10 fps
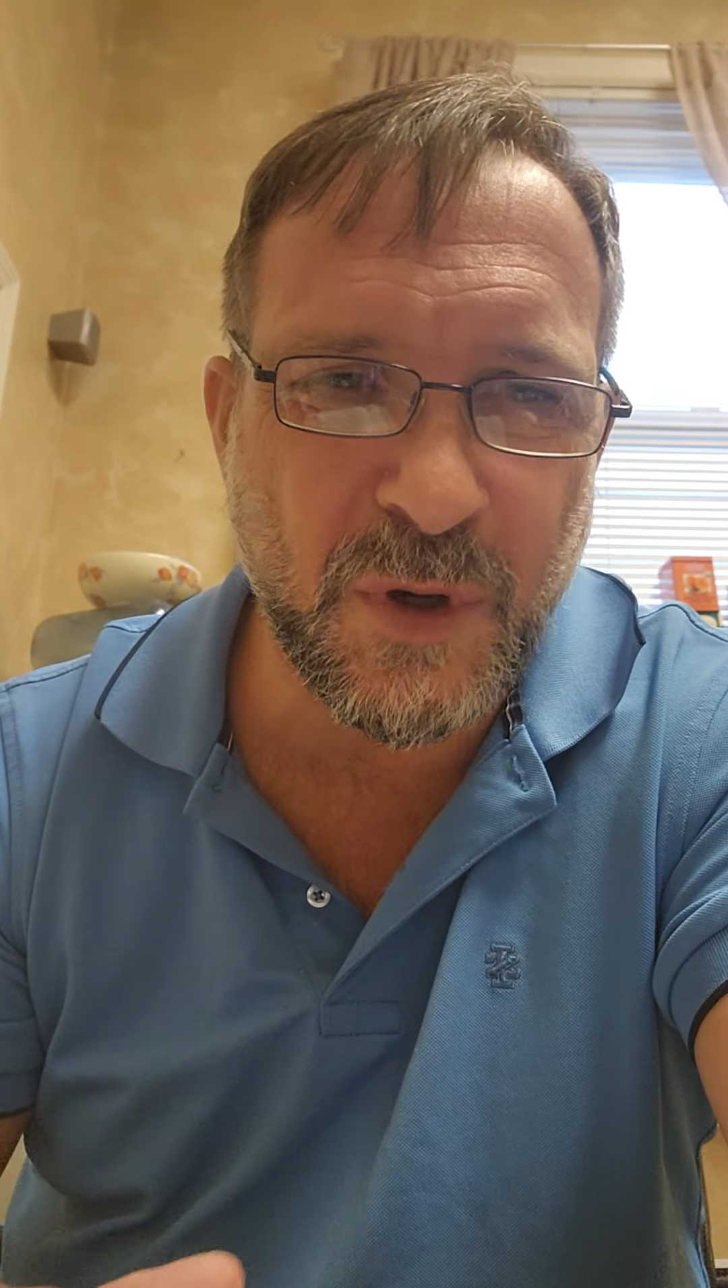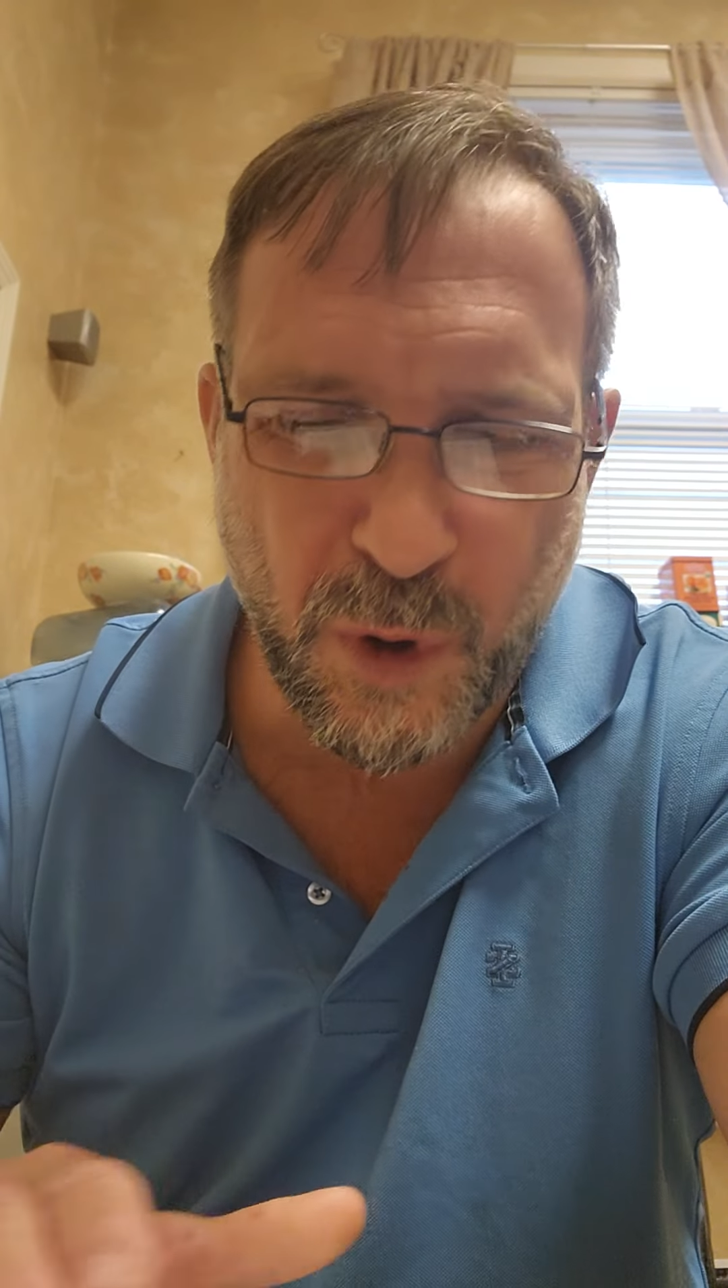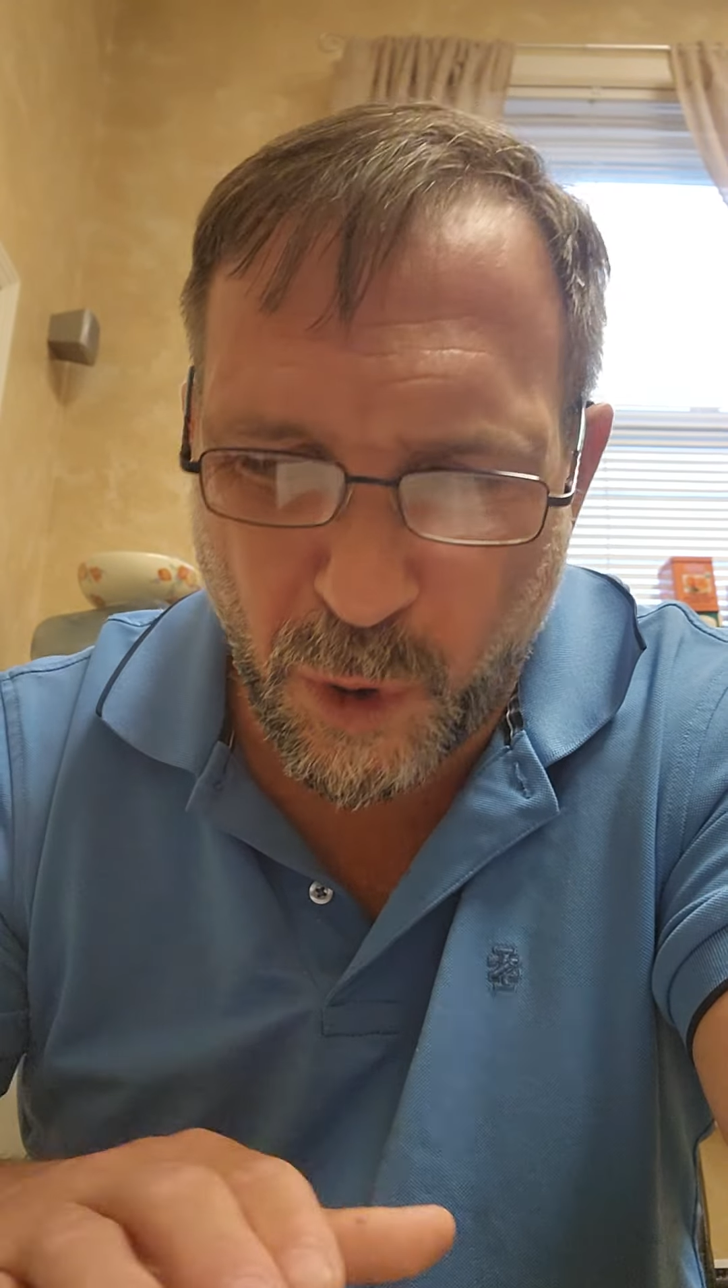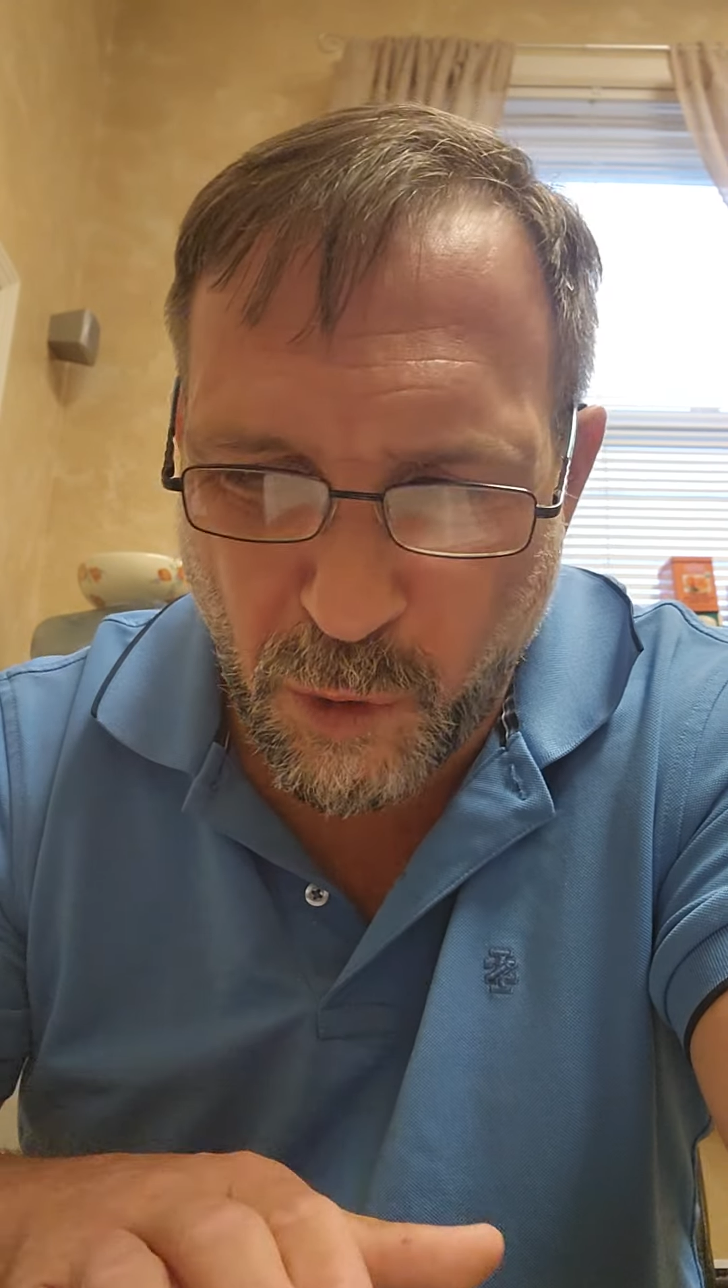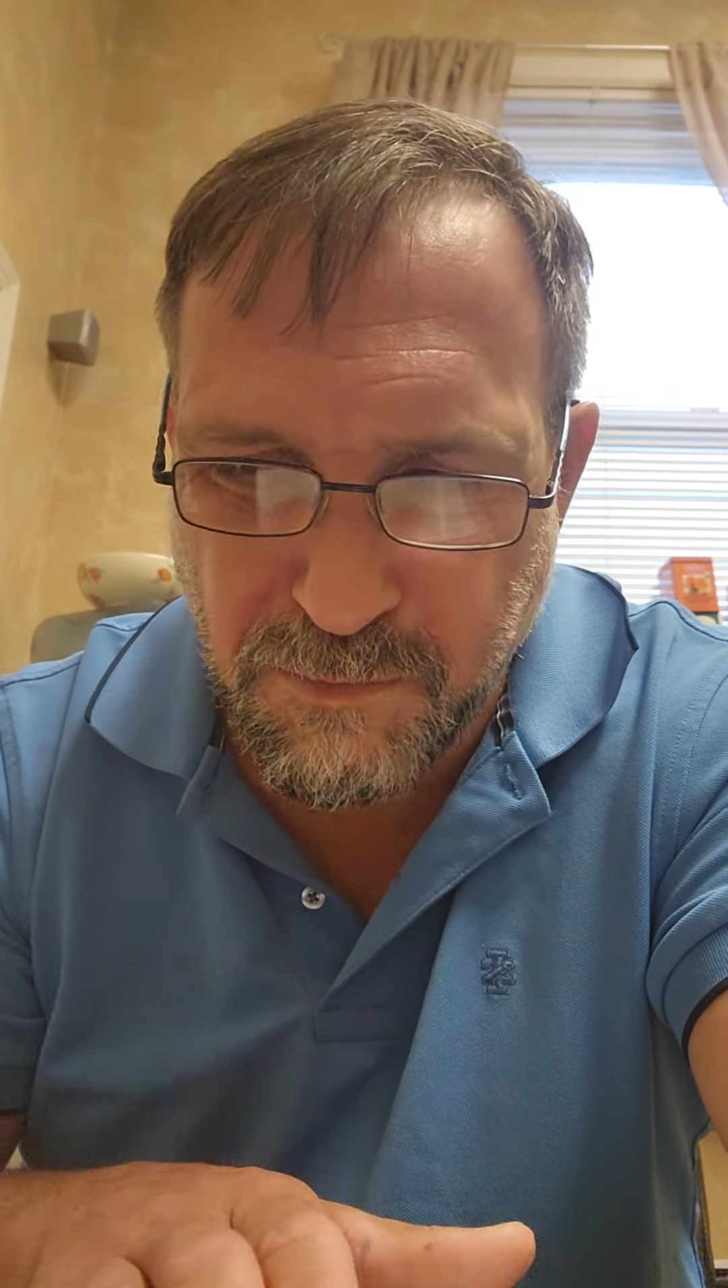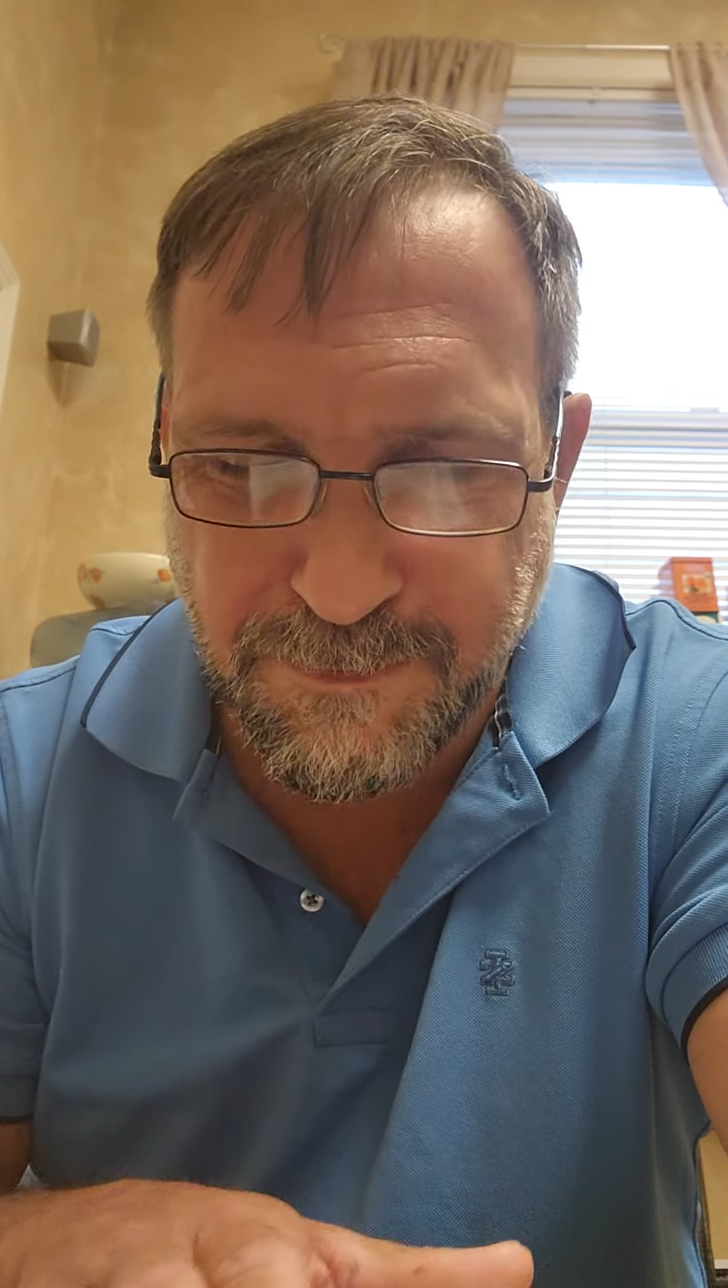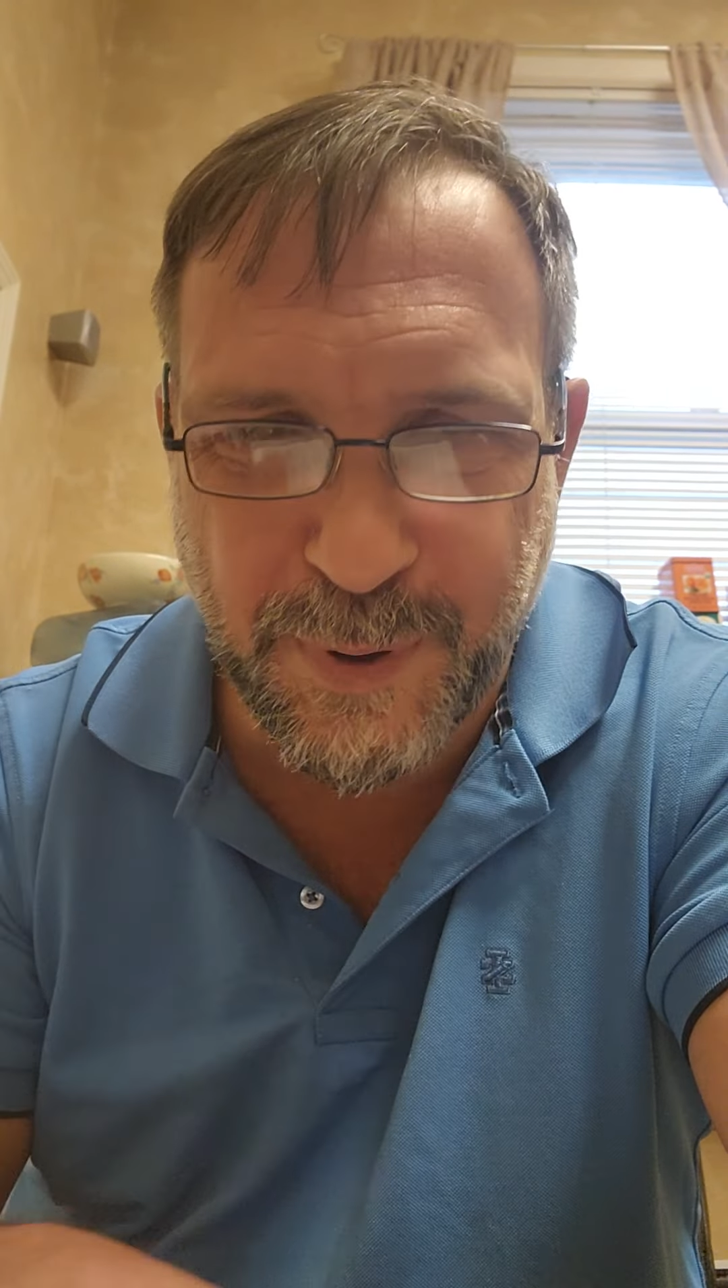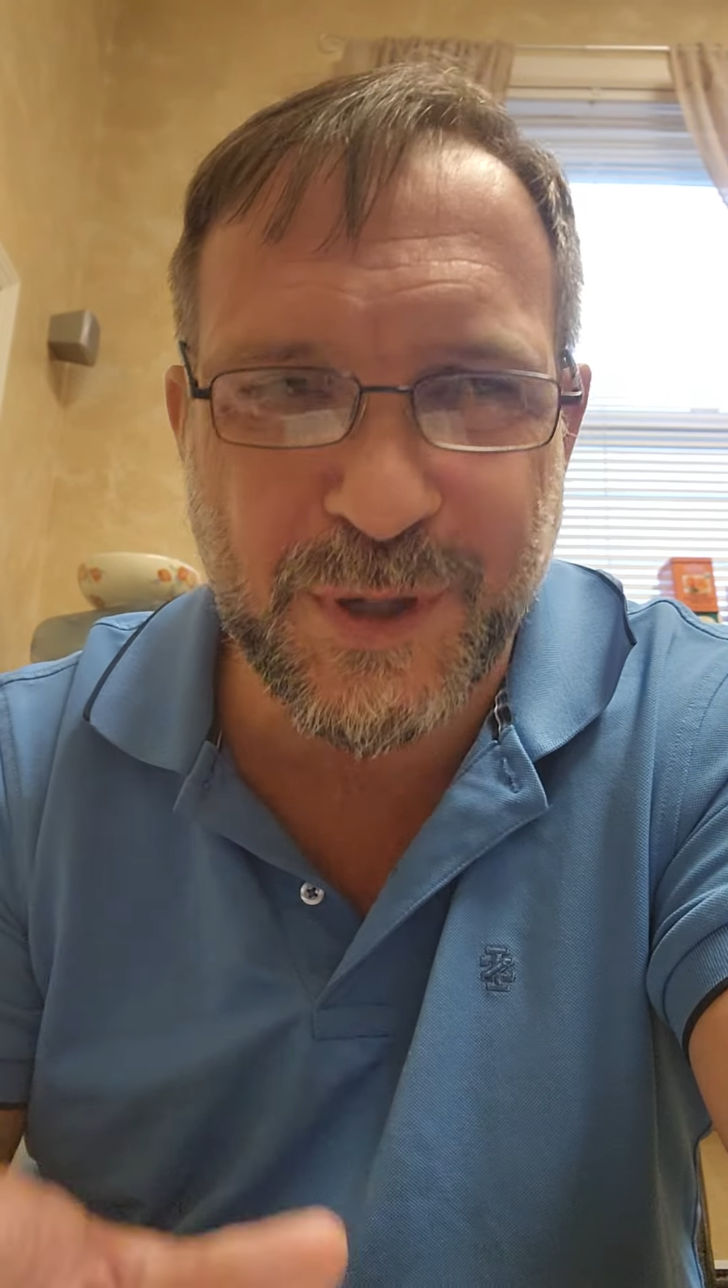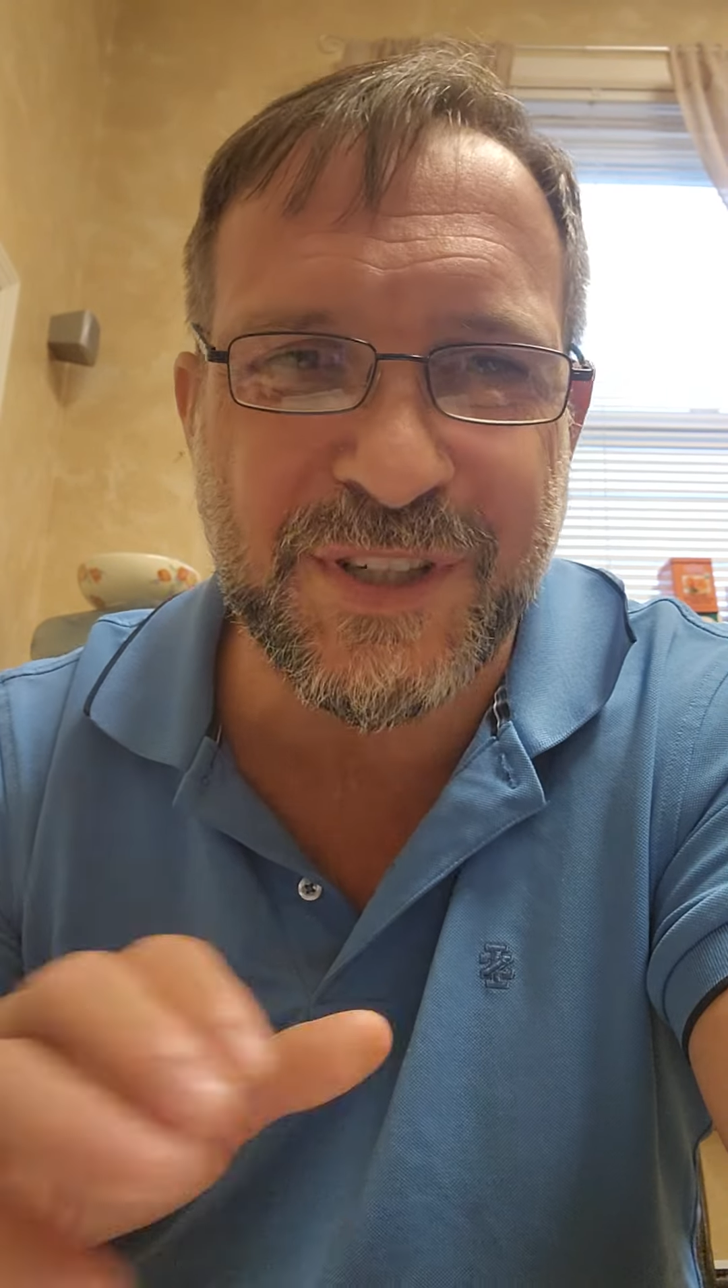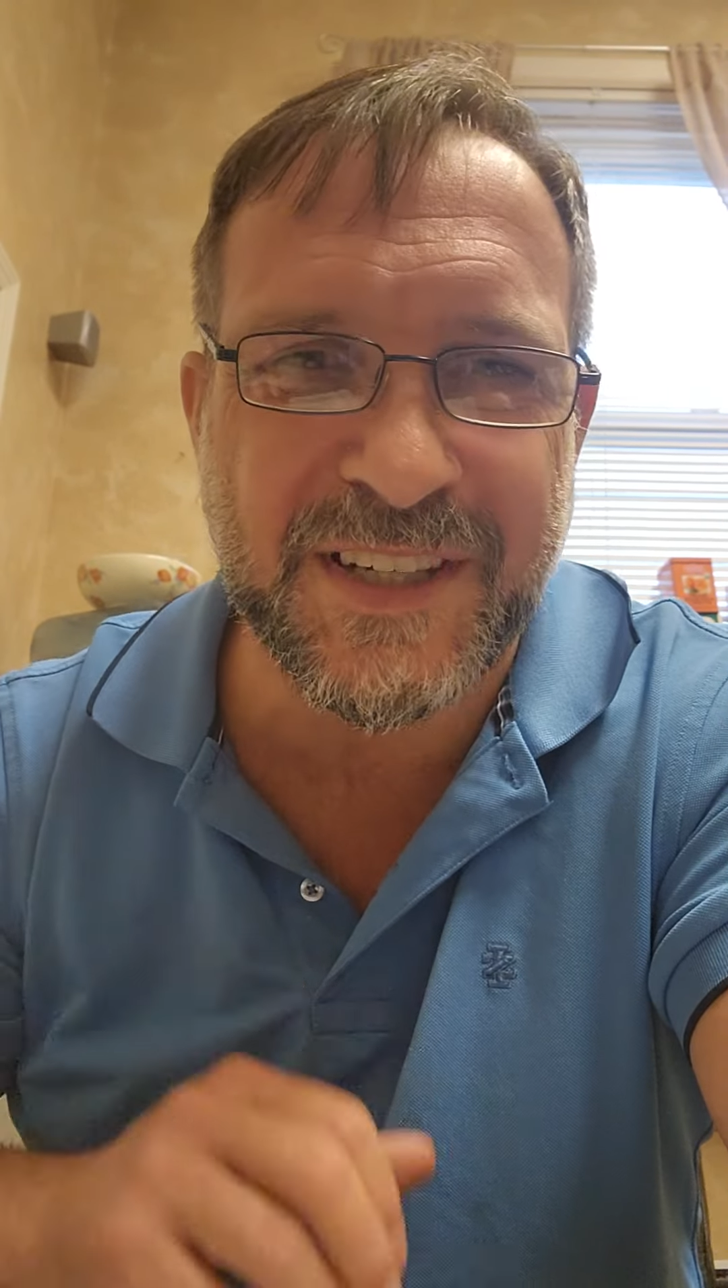whole
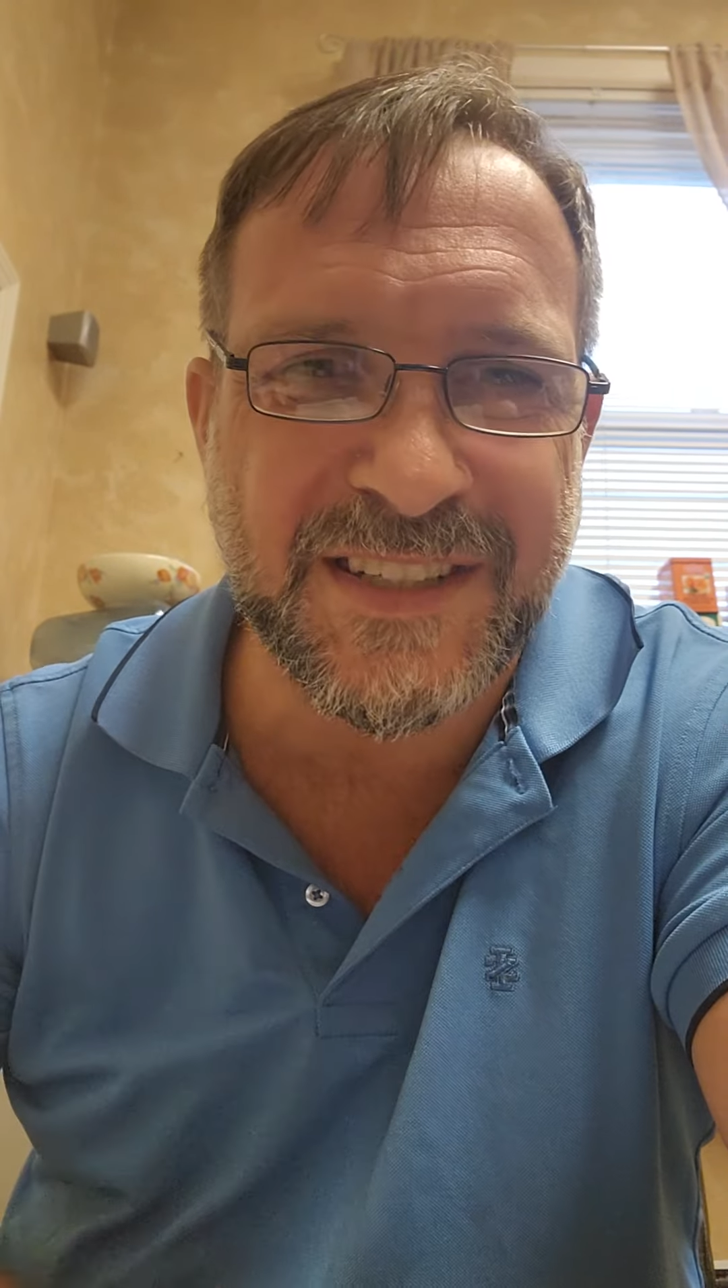books at a